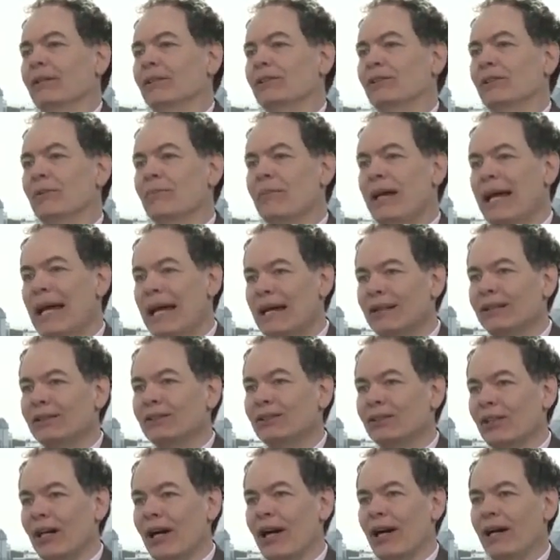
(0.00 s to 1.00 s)
The demand
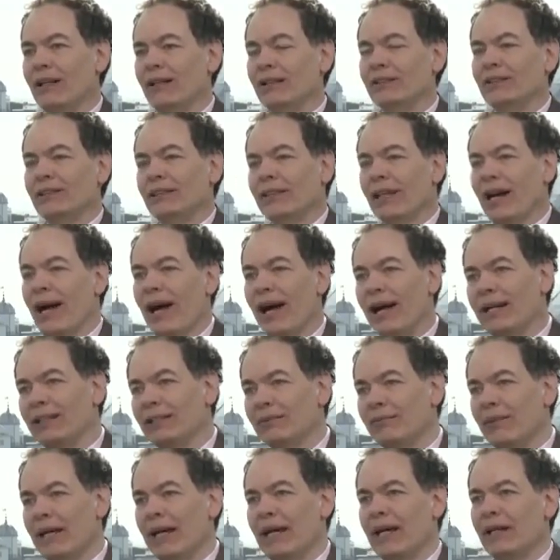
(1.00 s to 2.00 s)
is high. Let's see, high
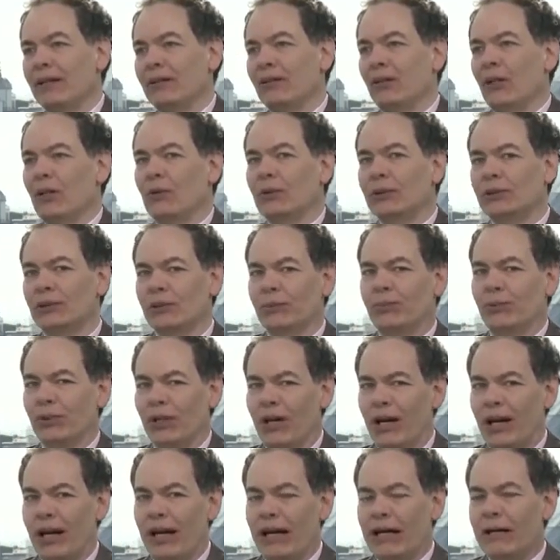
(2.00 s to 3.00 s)
demand, lower
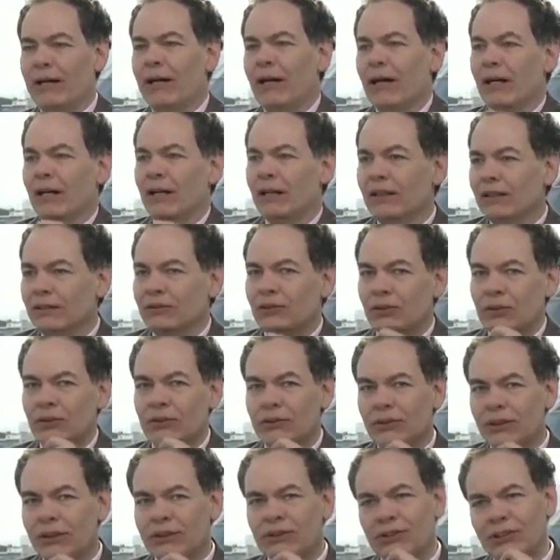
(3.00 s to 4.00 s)
supply.
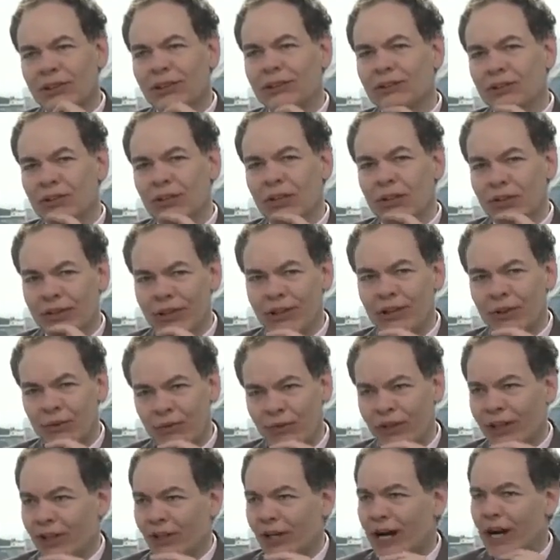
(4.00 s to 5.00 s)
Let's see, Joe, can
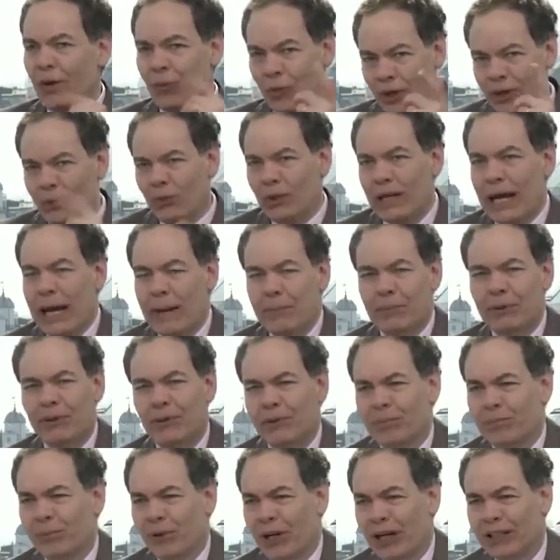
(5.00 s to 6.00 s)
you figure out what would happen
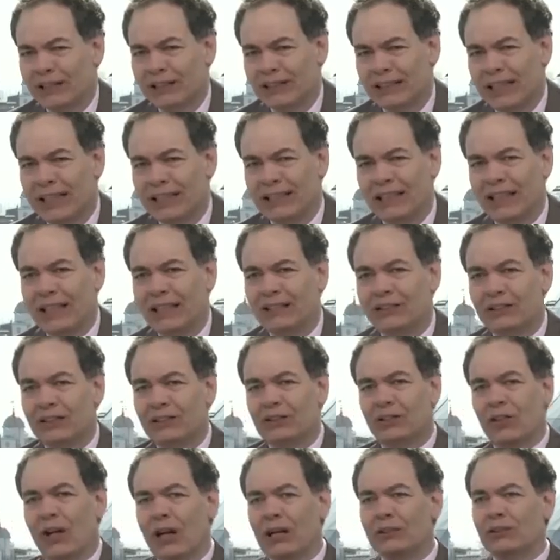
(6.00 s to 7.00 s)
to the price in that case?
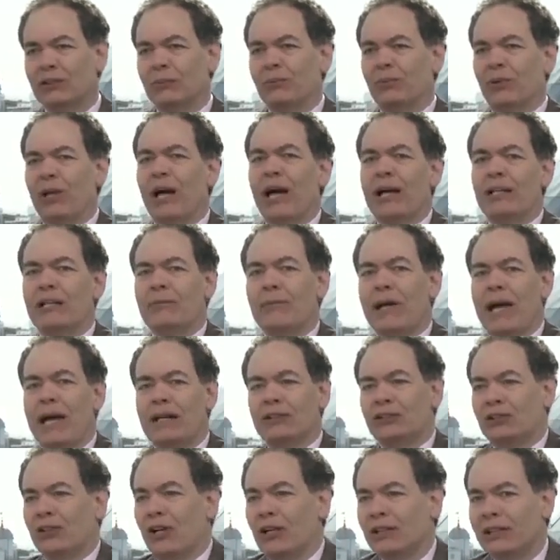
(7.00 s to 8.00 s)
It's called supply and
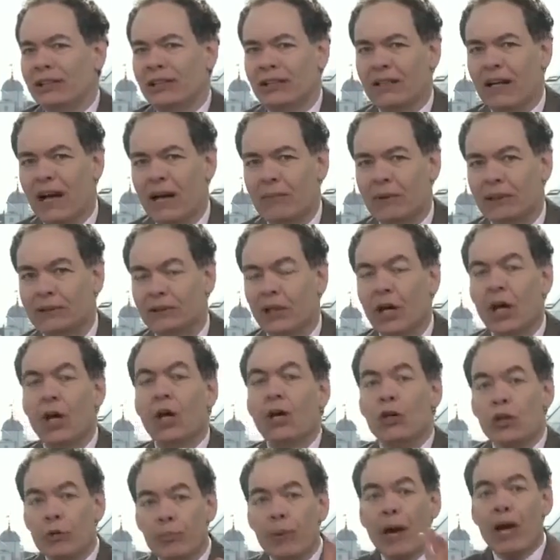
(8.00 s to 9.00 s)
demand. It's called economics.
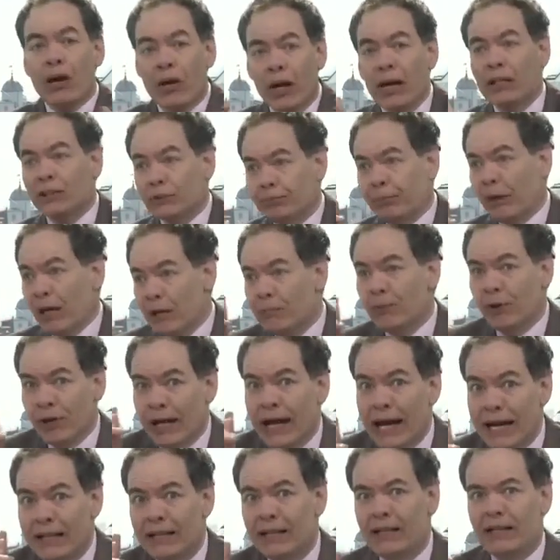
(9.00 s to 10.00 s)
You better ask Ben
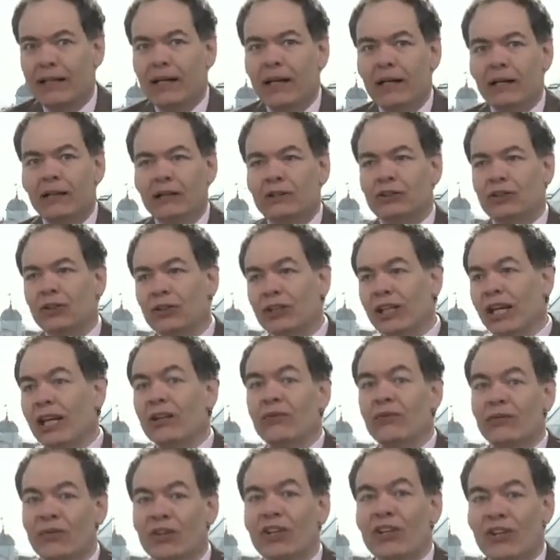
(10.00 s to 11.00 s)
Bernanke, because you
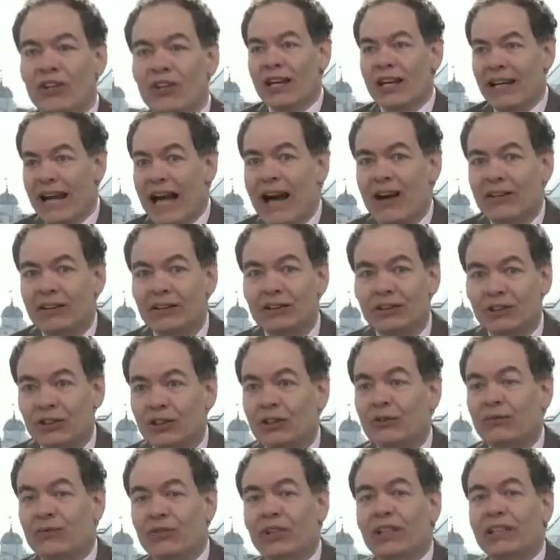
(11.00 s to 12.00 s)
can't that out. You're
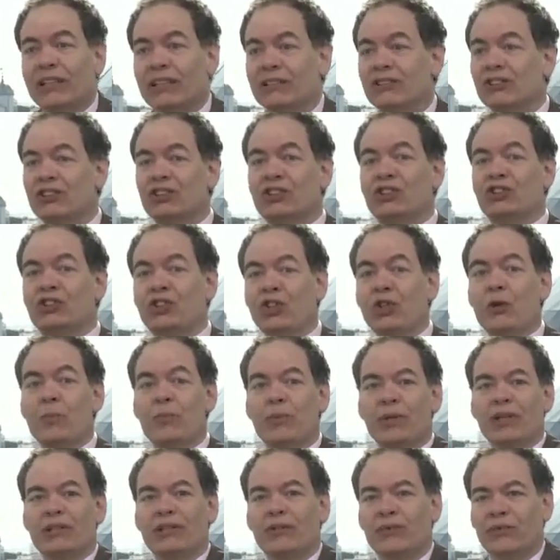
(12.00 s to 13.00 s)
too freaking
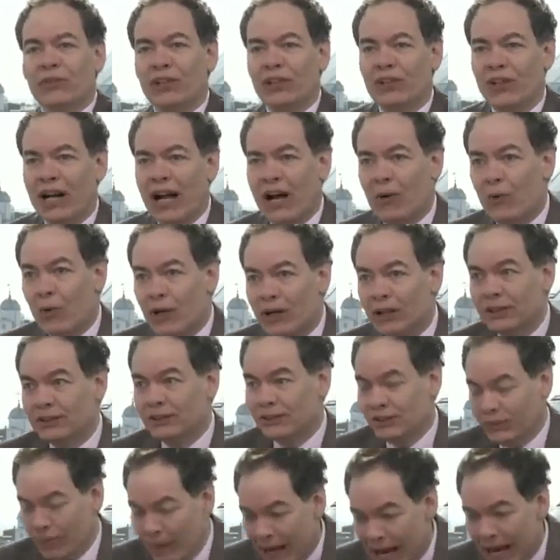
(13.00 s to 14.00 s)
stupid to figure out what
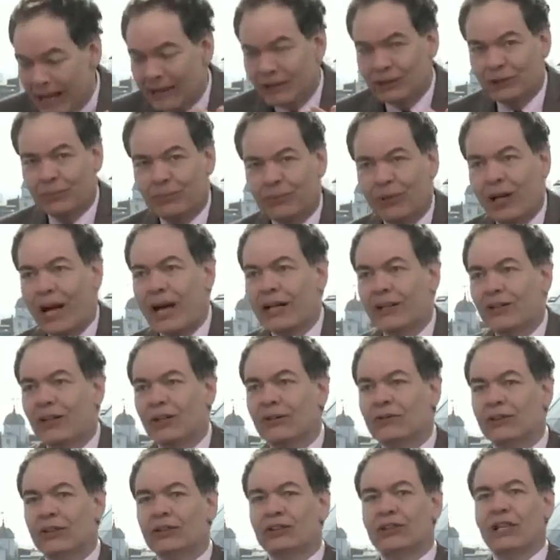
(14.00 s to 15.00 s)
a demand and supply
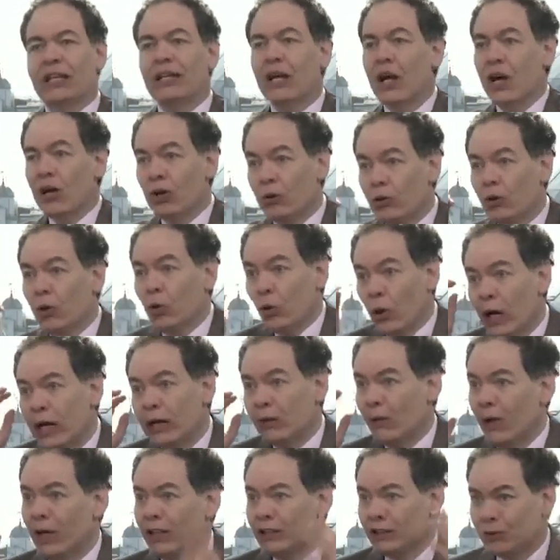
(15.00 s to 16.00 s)
curve looks like.
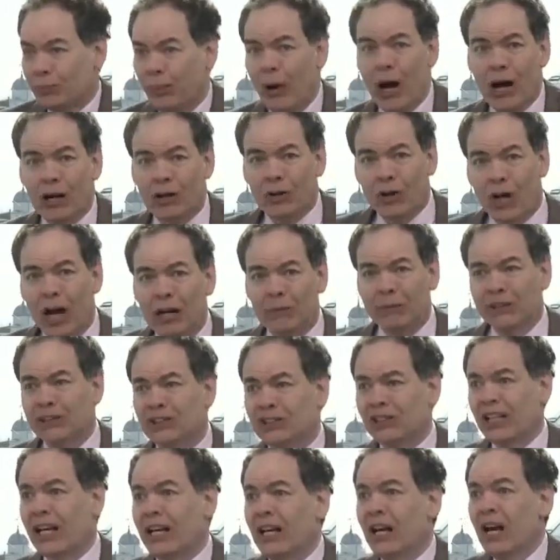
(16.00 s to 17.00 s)
Quick, what does Paul
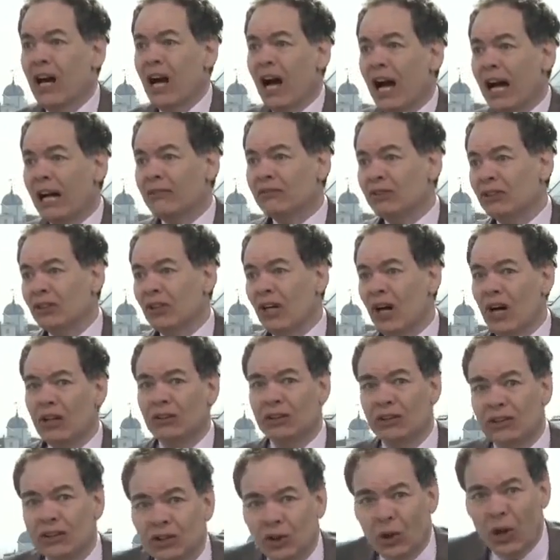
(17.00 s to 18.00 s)
Krugman say? I have to
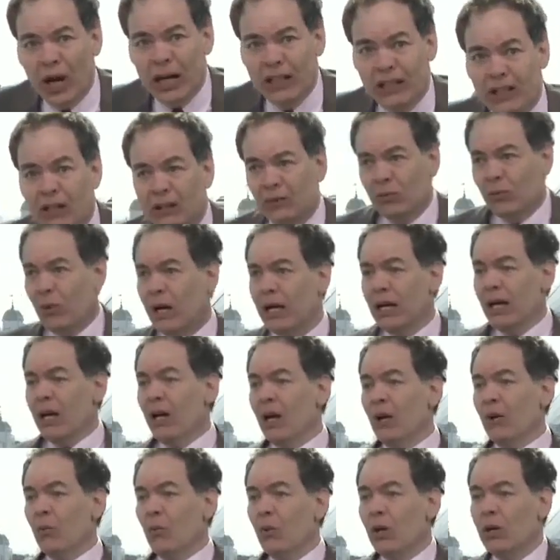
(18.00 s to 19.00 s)
go to the toilet, and what
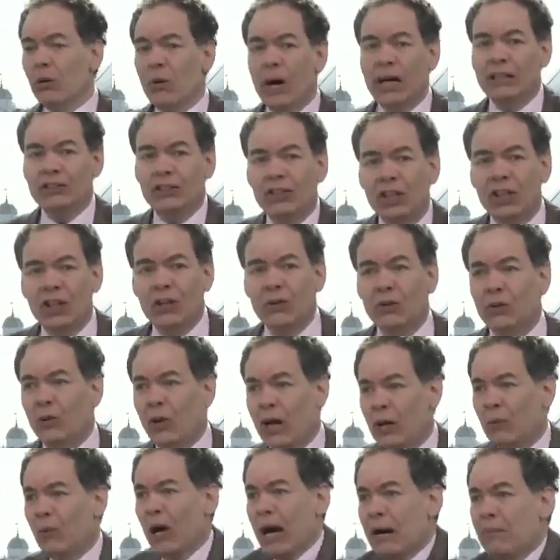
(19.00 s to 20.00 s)
do I do?
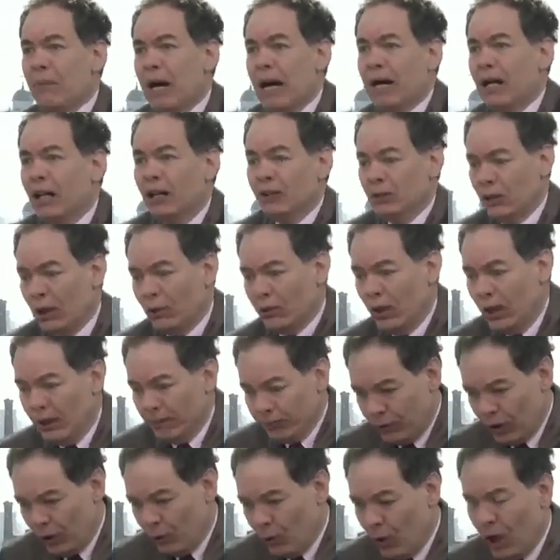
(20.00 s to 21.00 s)
Do I wipe my? Do
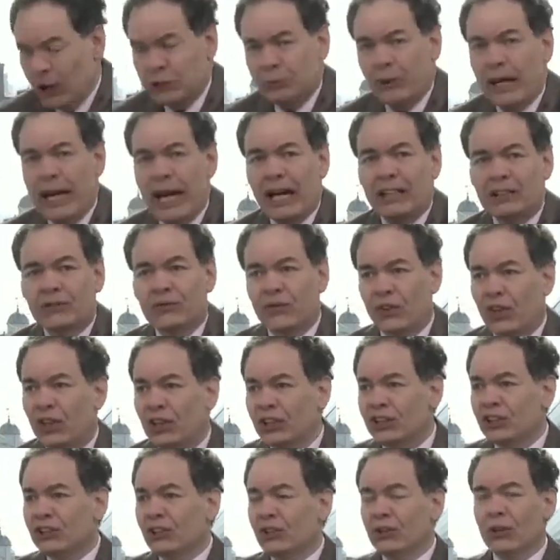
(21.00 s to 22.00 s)
I wash my hands
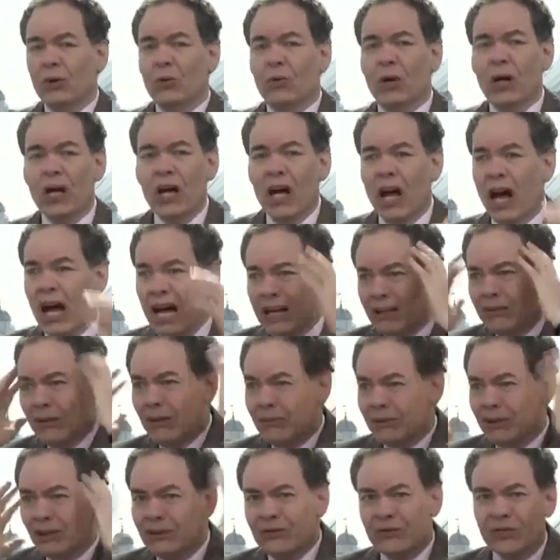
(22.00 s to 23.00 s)
first?
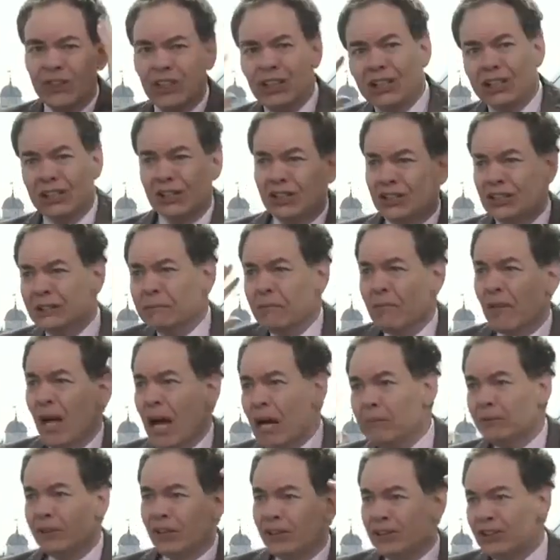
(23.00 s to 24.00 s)
I'm confused.
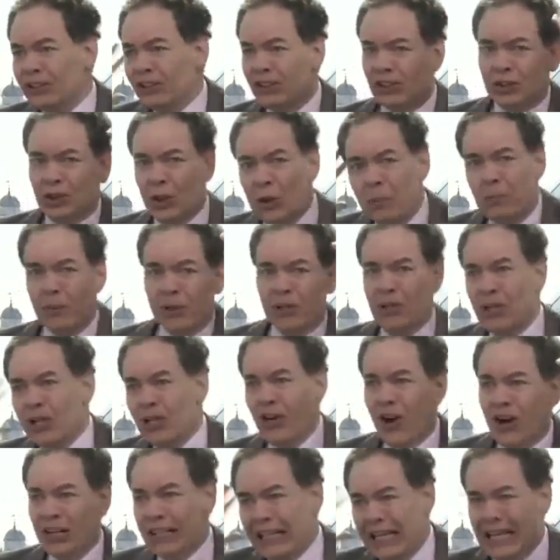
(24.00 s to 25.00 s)
I'm just a stupid
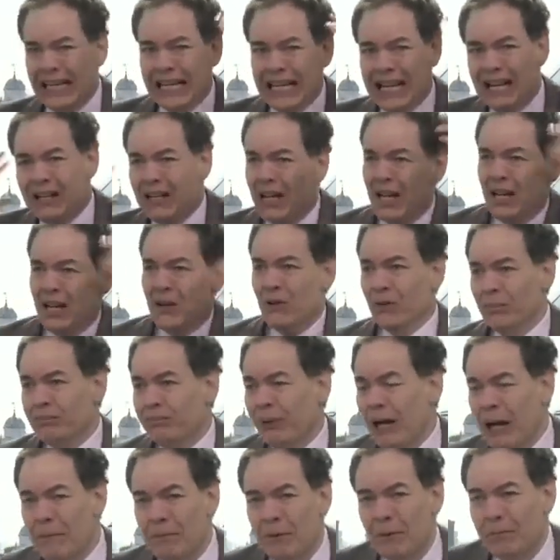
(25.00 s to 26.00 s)
New York idiot,
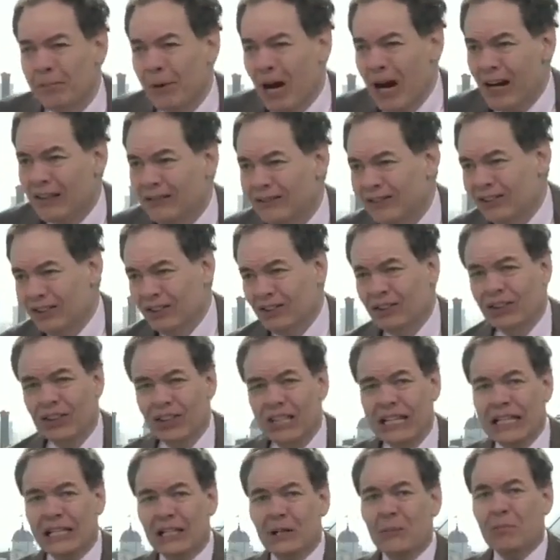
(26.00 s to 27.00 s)
paper bug,
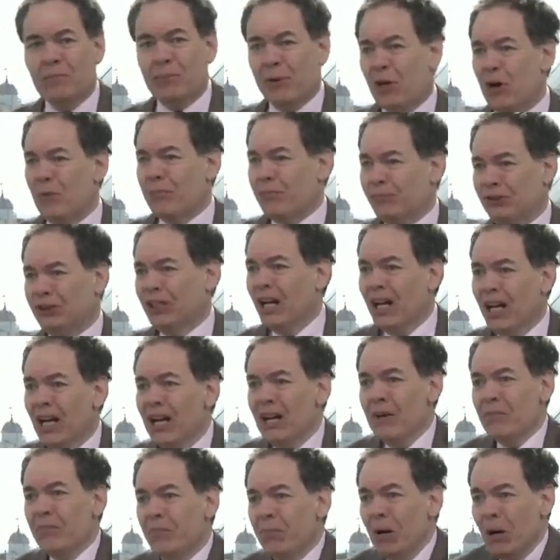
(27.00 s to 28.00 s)
nincompoop.
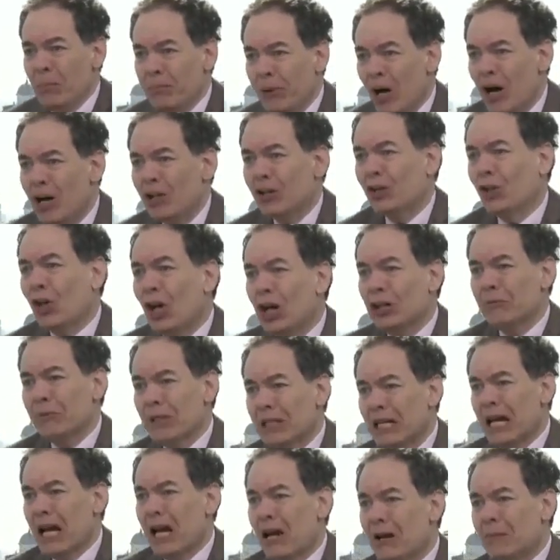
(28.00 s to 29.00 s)
Paul
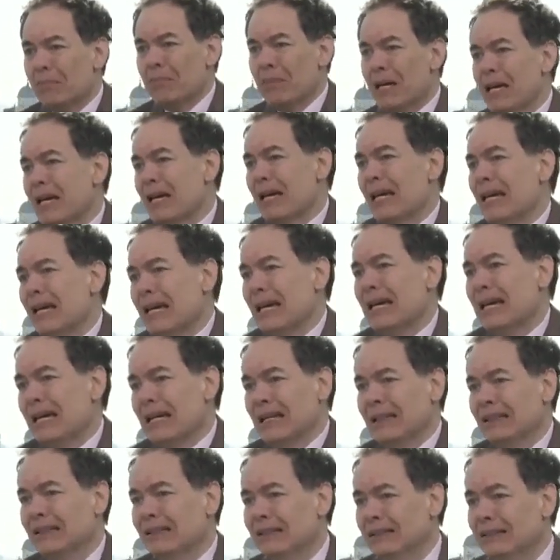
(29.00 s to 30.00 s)
Krugman, help
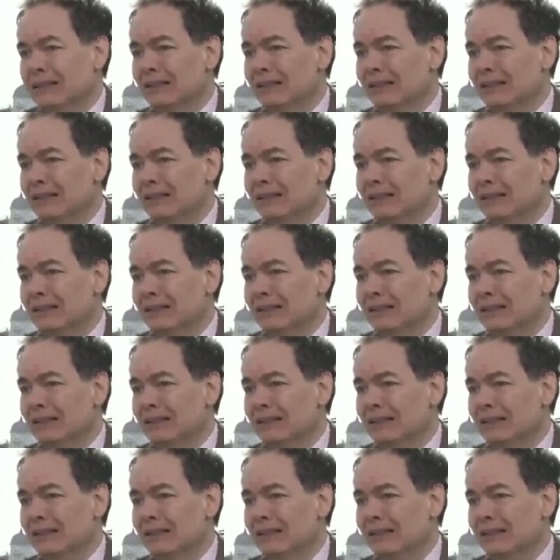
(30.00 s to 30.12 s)
me!